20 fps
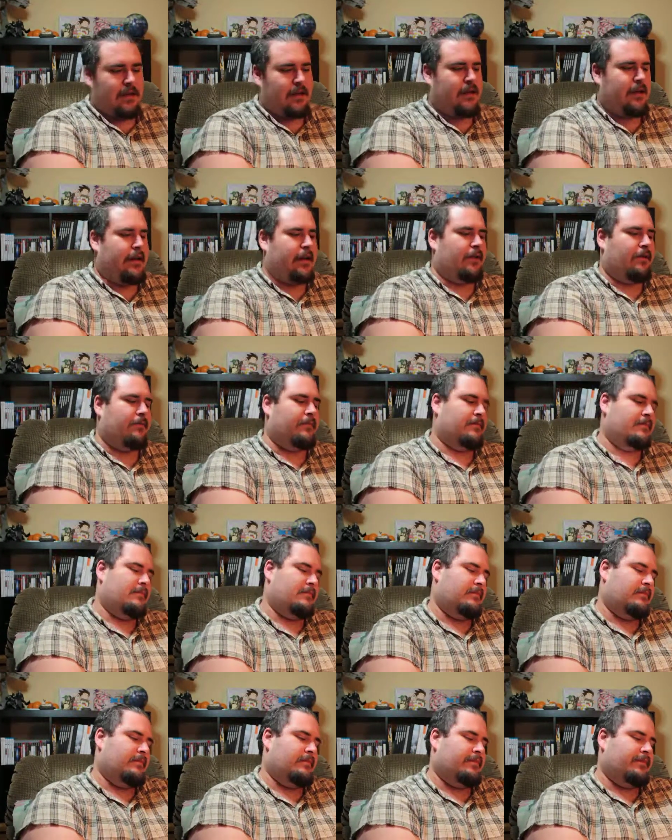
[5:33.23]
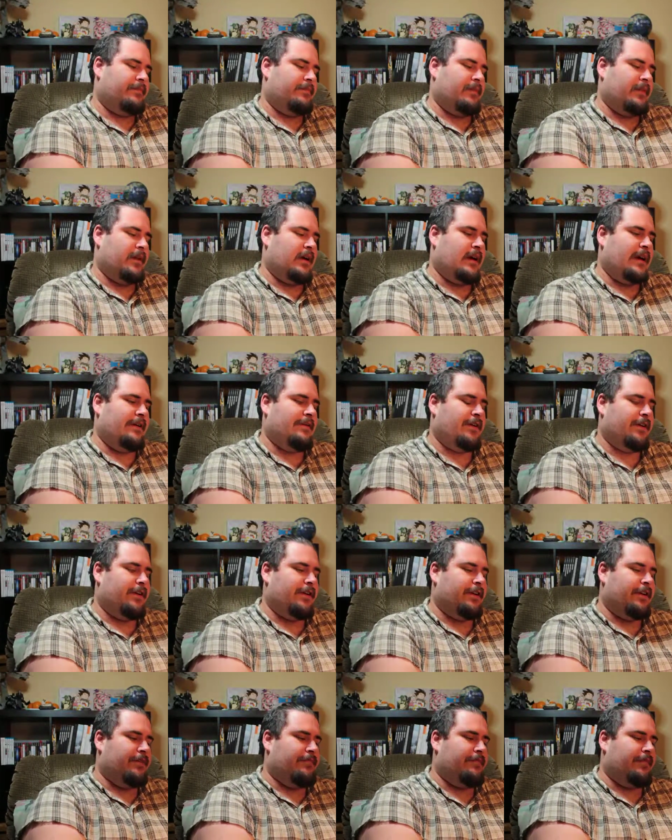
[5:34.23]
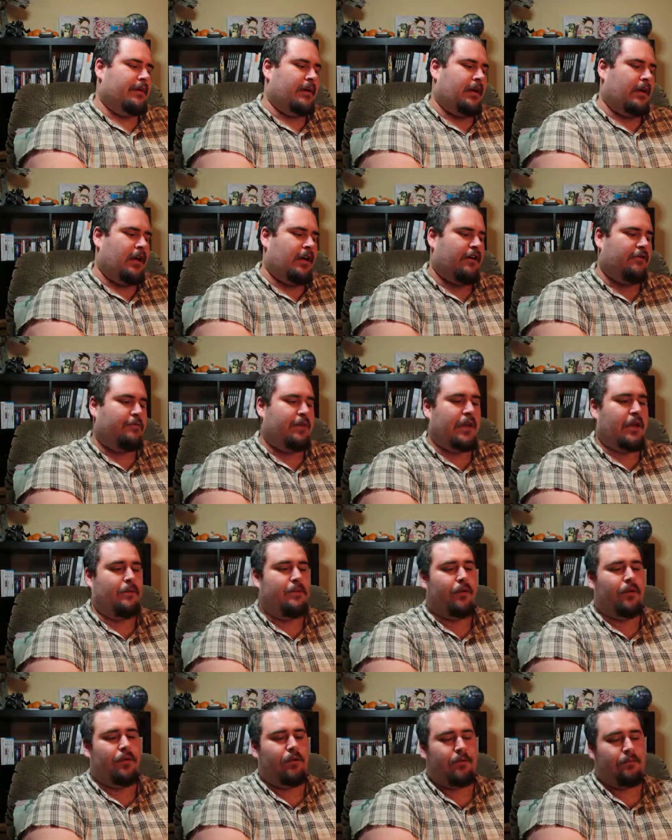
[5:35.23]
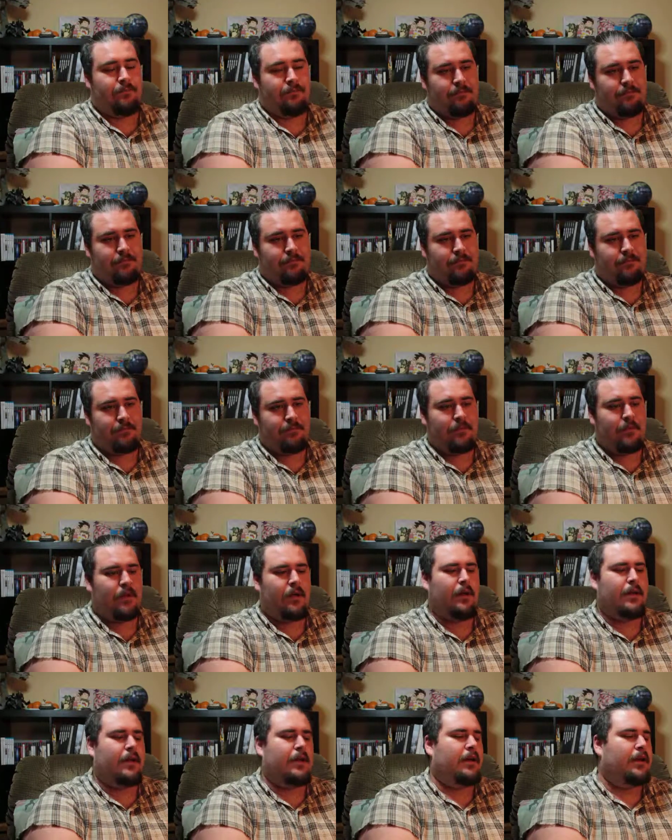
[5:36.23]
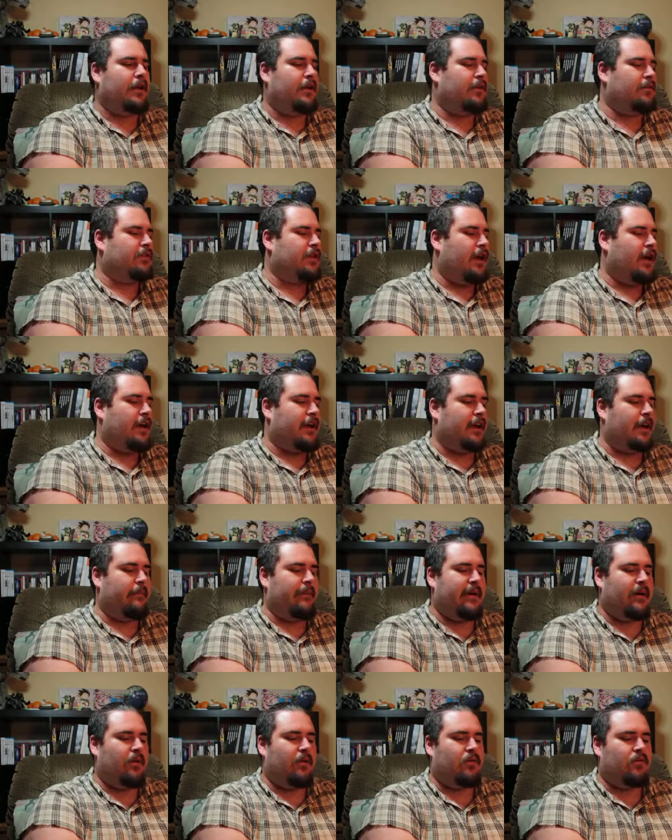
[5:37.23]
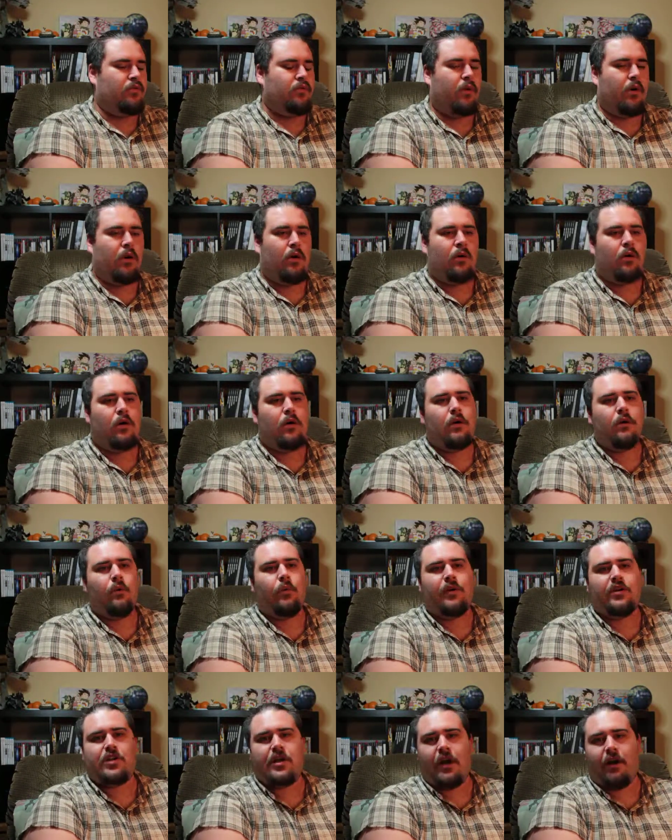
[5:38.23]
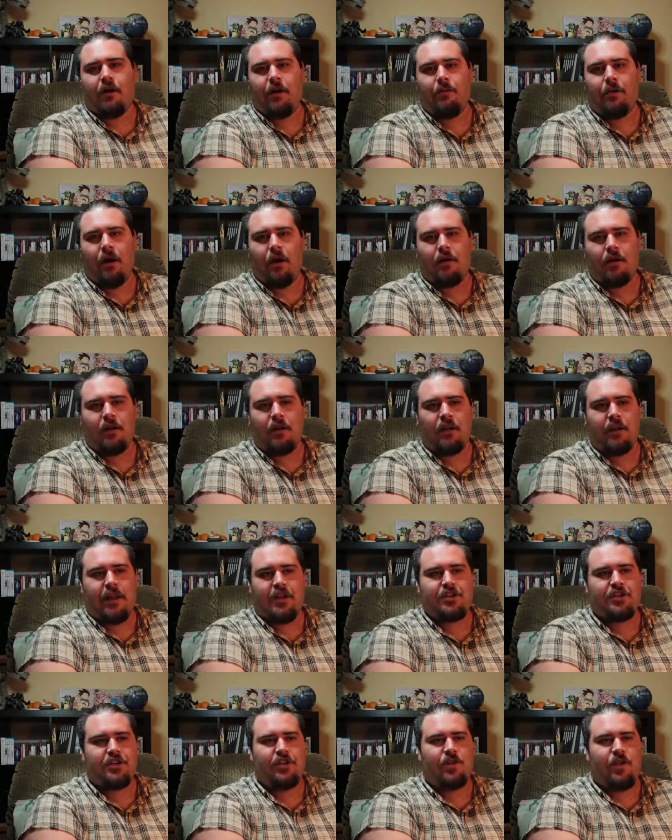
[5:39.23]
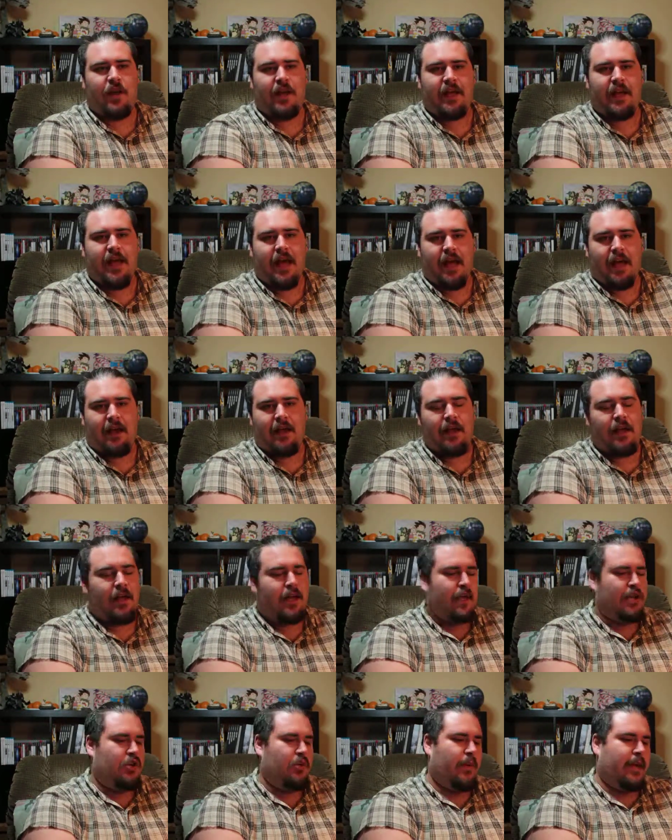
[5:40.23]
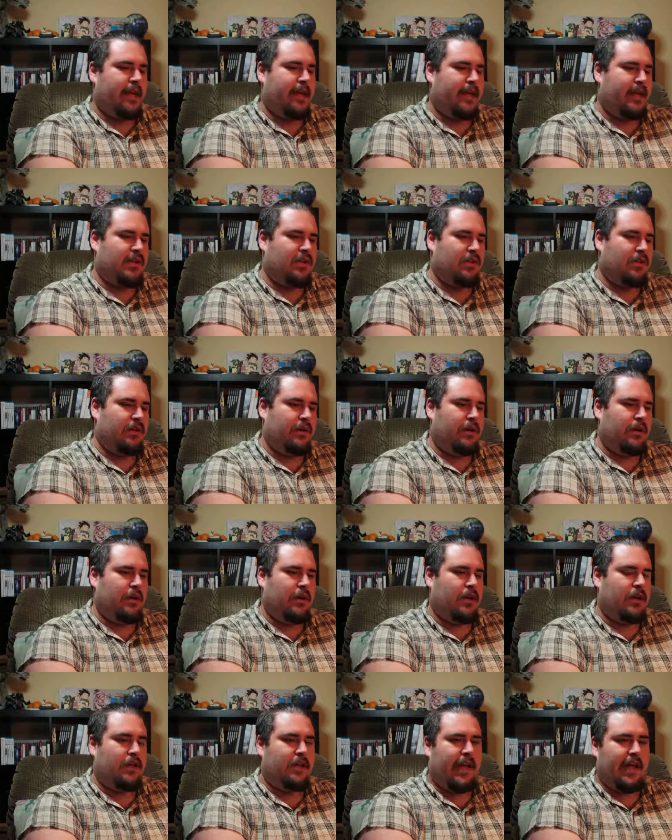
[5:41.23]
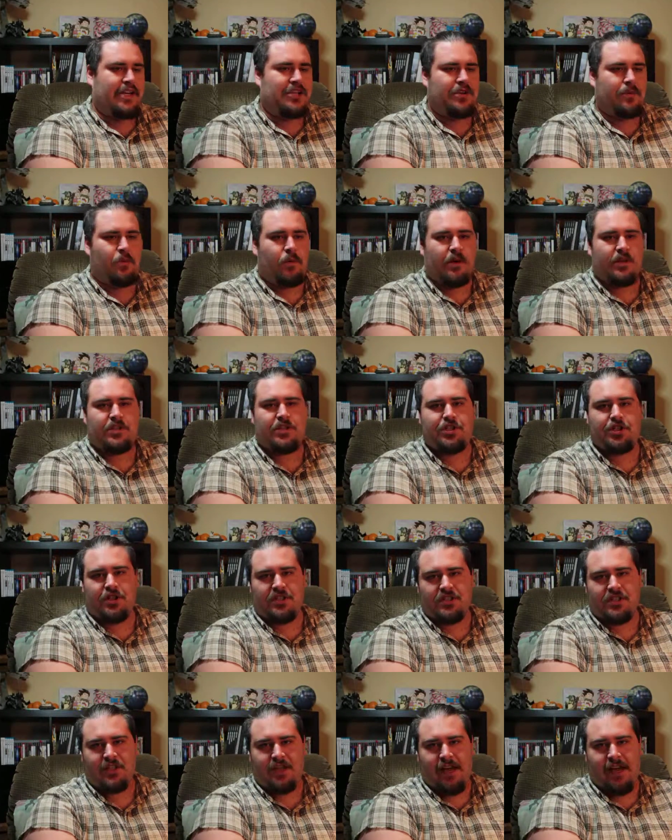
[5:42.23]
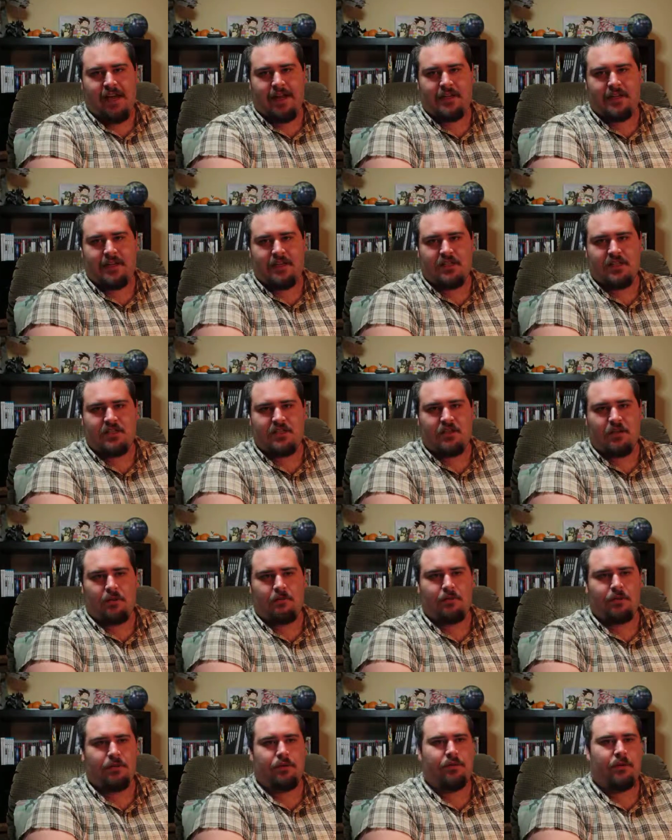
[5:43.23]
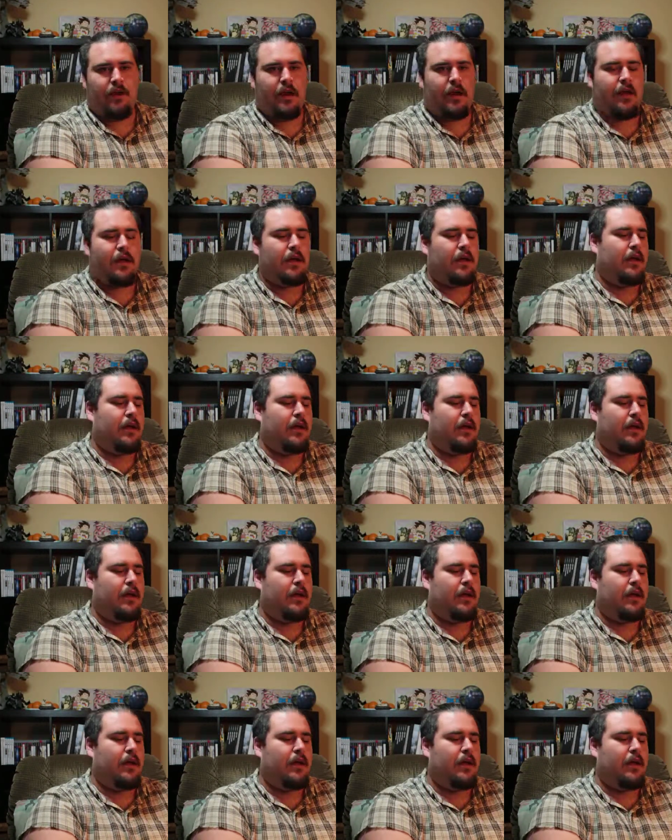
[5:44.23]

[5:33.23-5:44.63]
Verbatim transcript: Now, I've heard a lot of people, you know, talking about, well, which Harry Potter collection do I get? Do I get the collection where it's just the eight discs on Blu-ray?